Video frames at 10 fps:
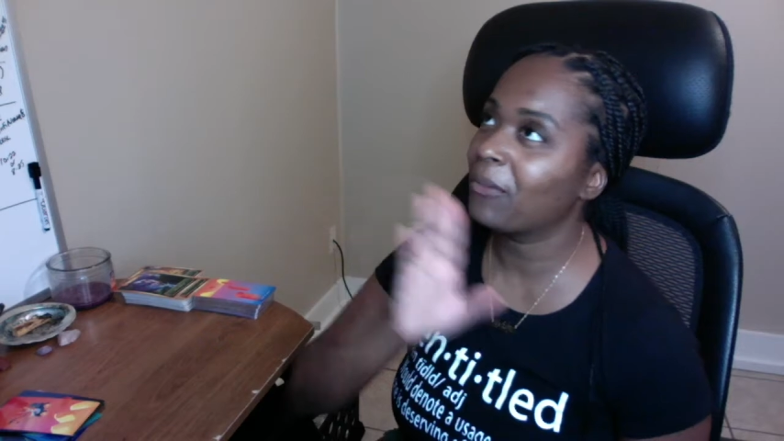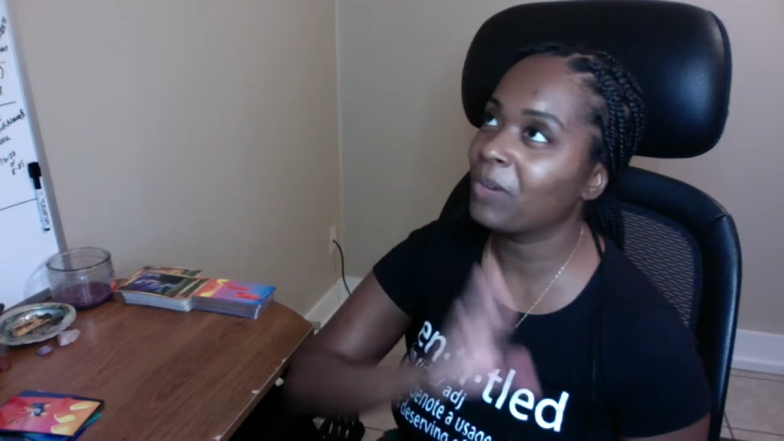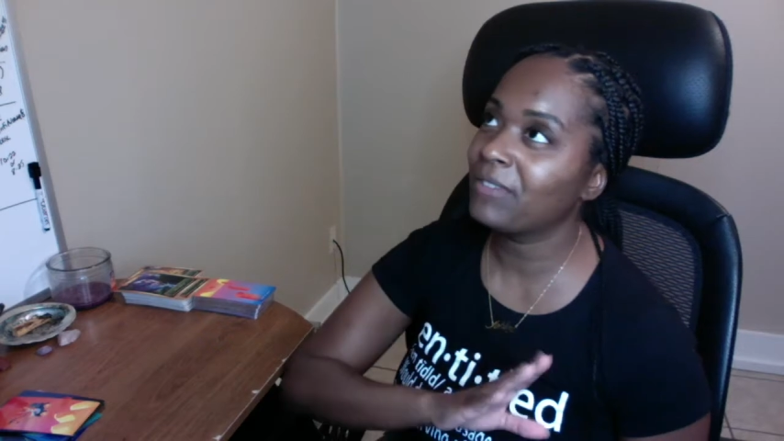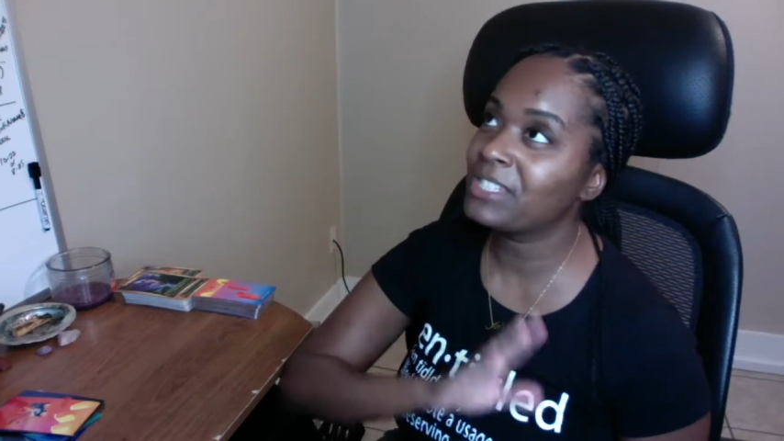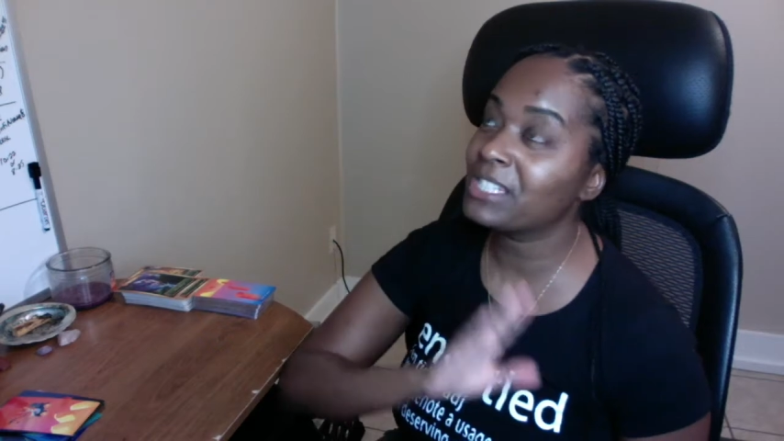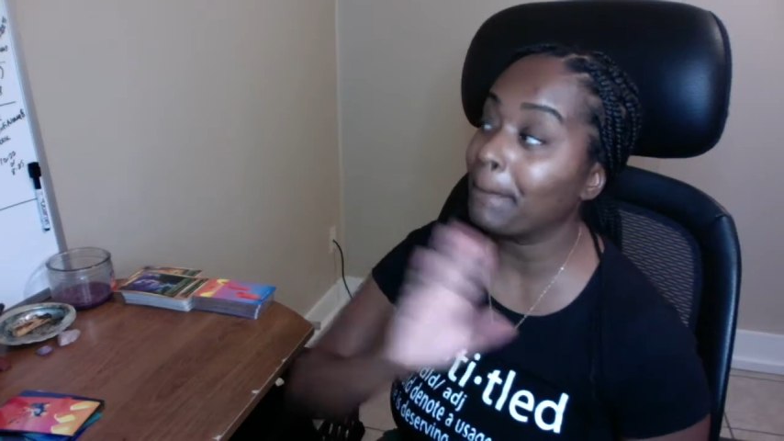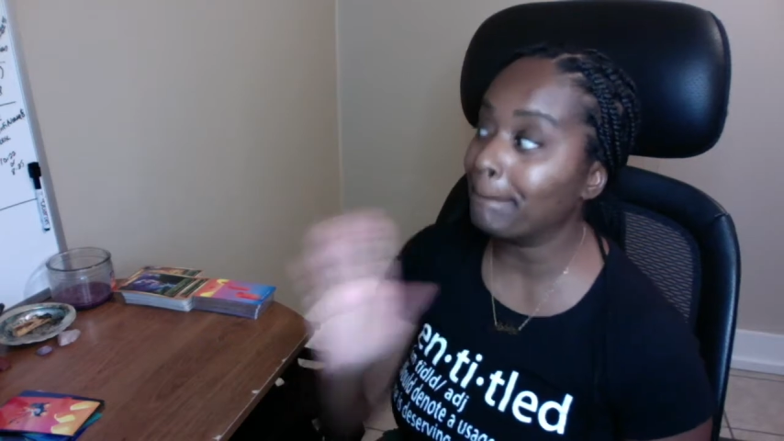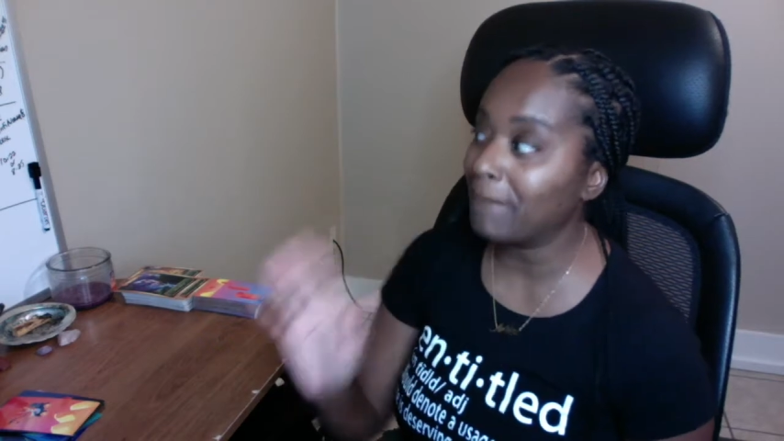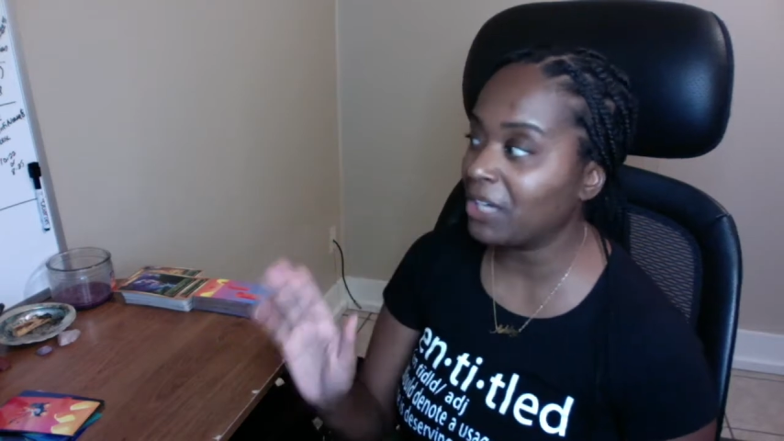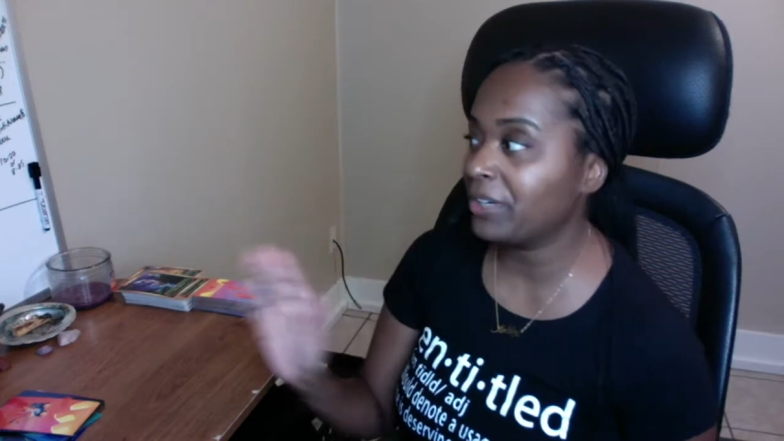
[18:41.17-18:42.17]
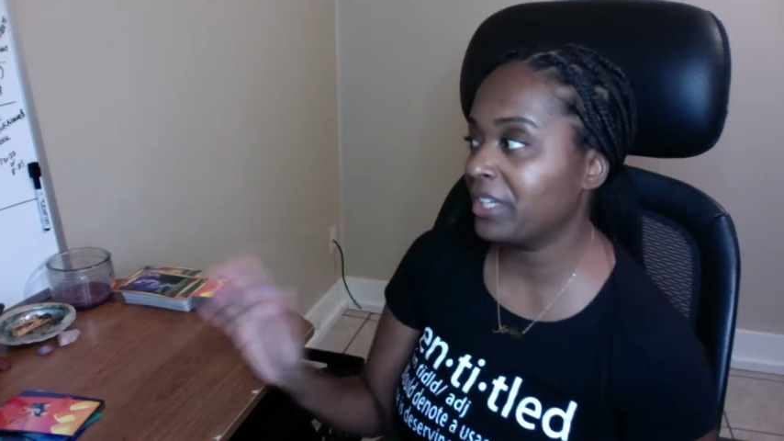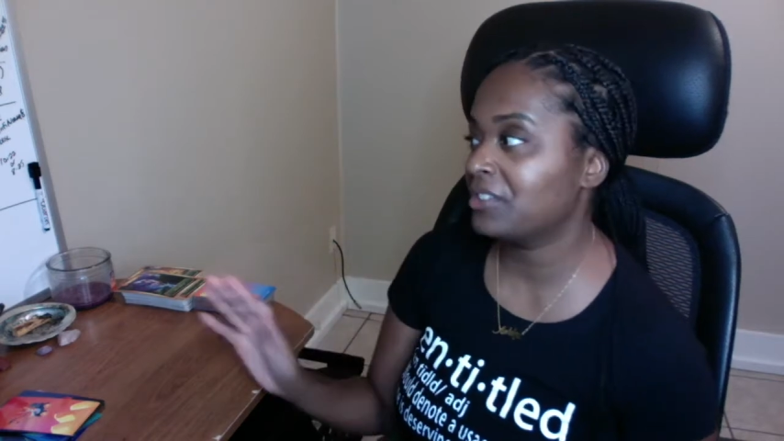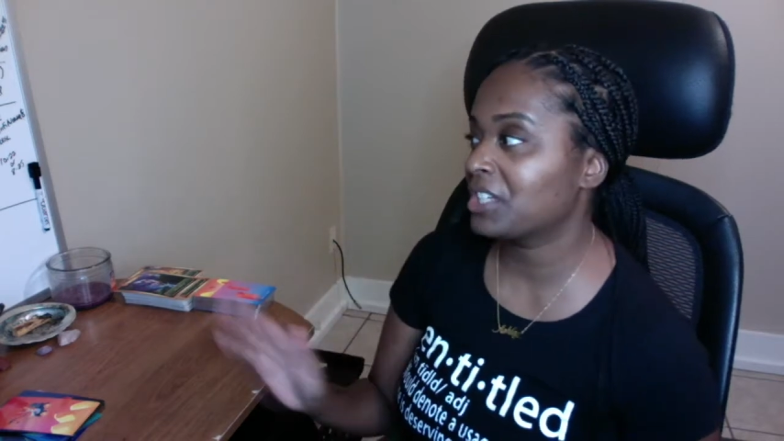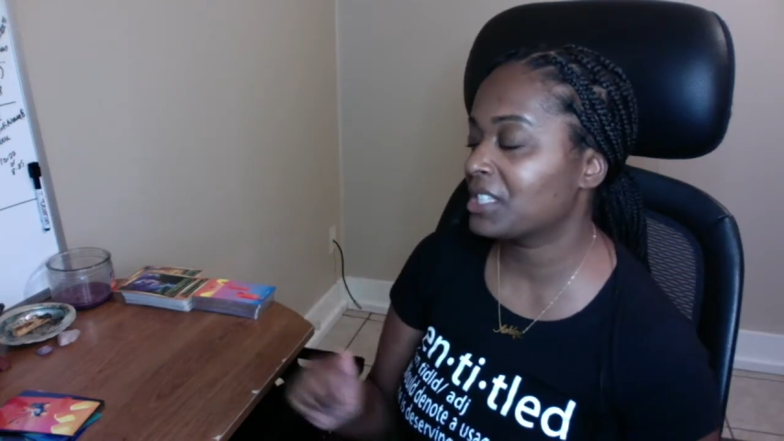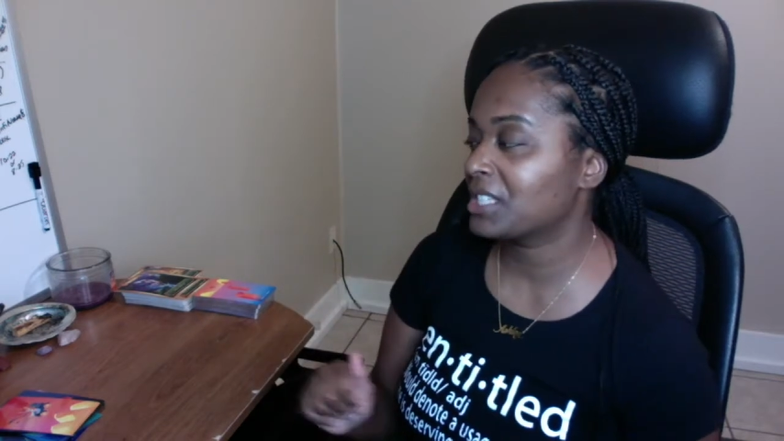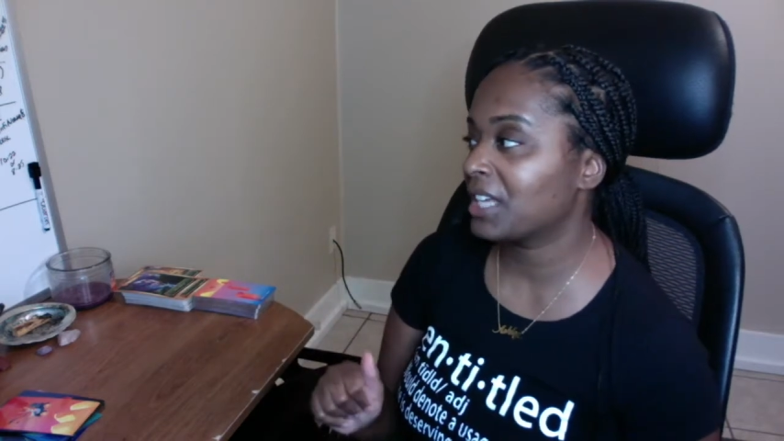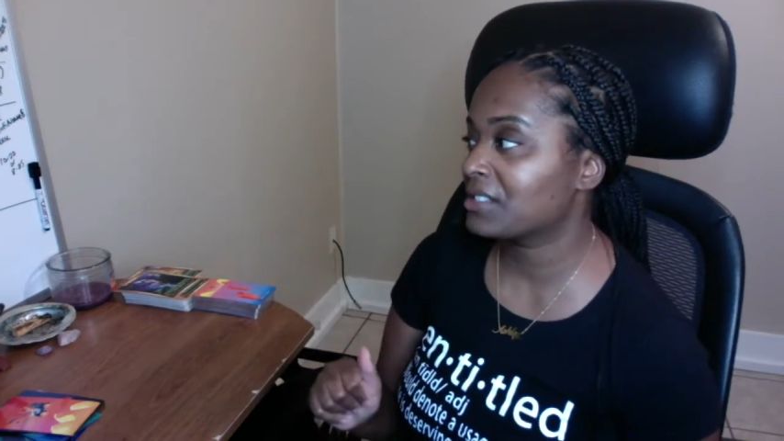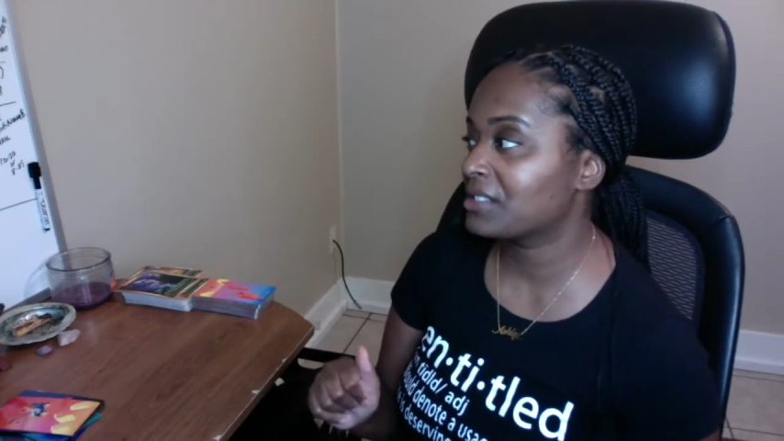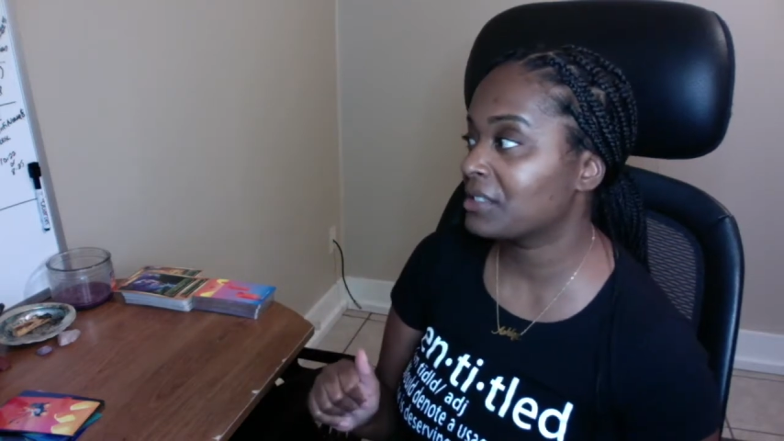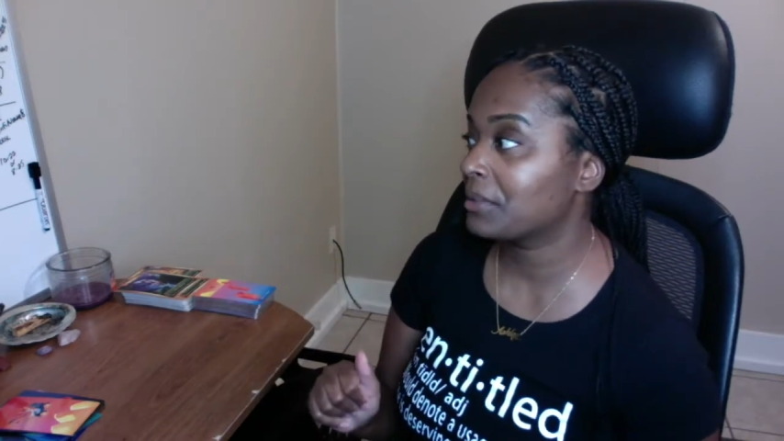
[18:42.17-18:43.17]
What if it's a male energy attached
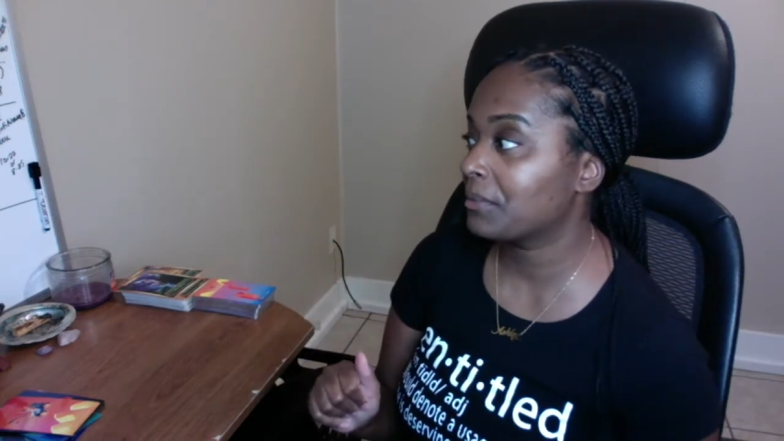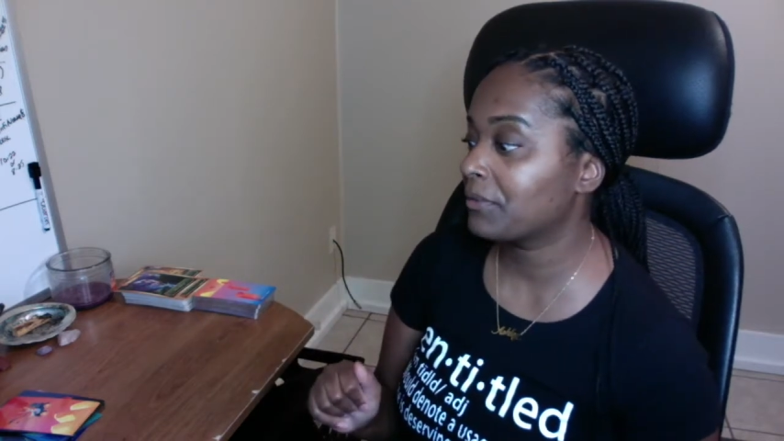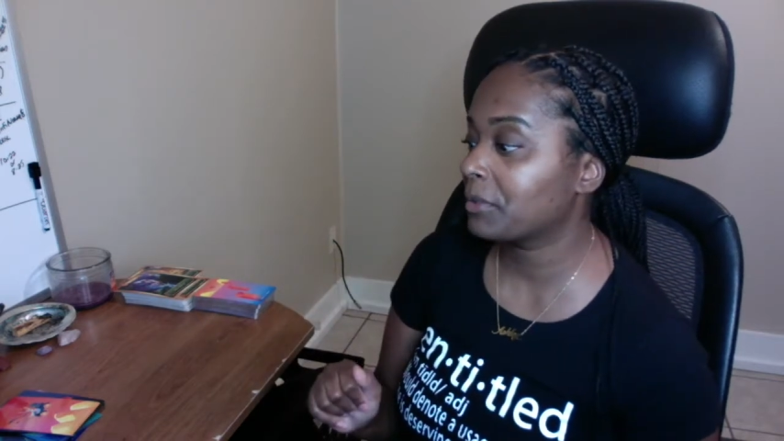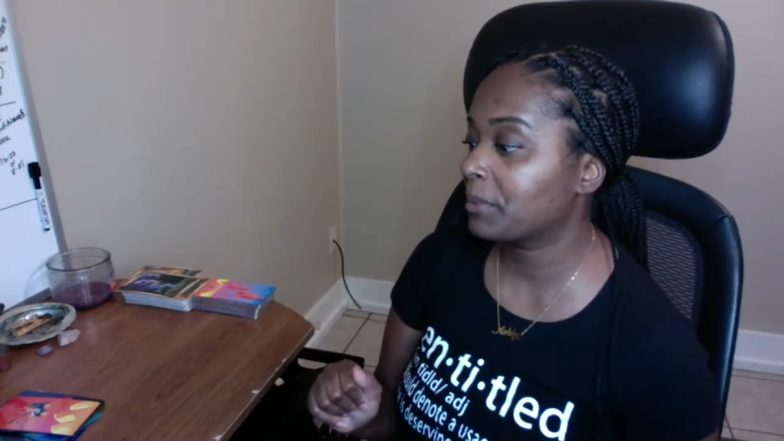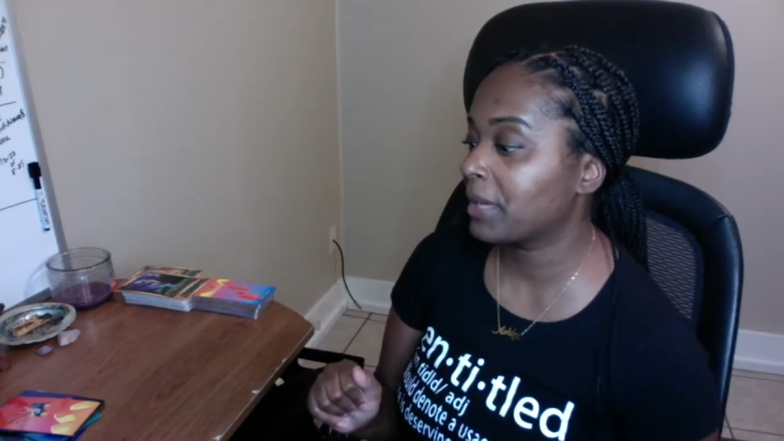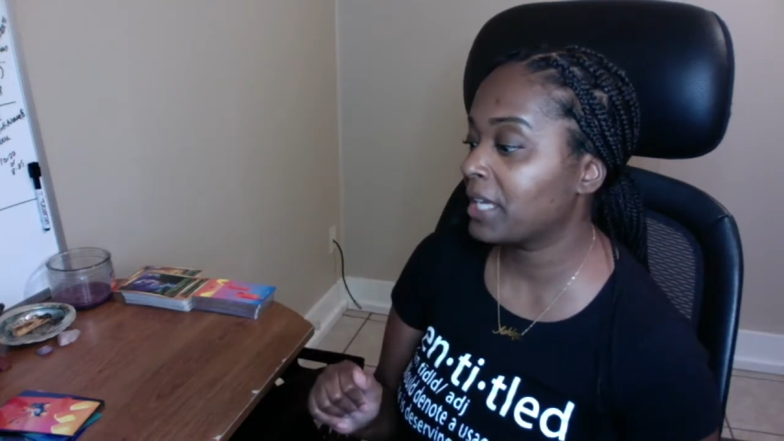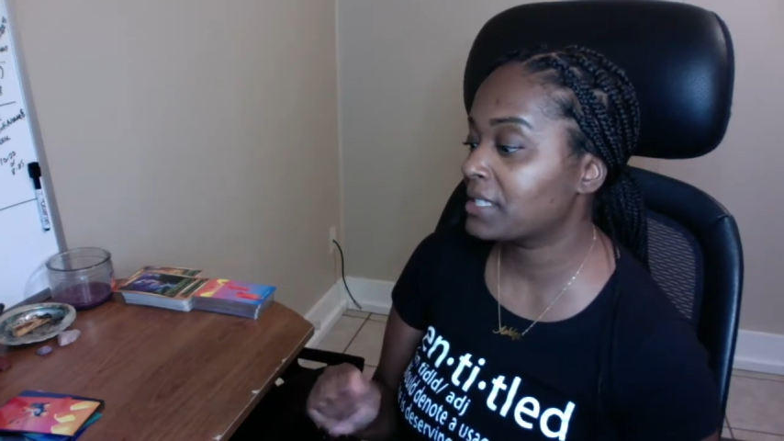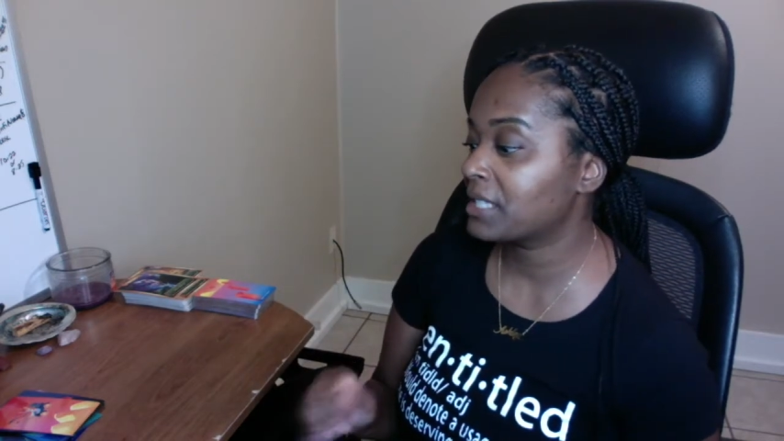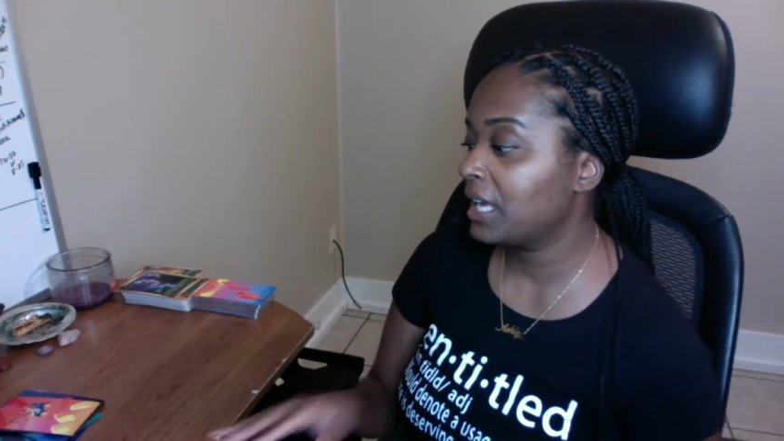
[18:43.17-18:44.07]
to someone from the past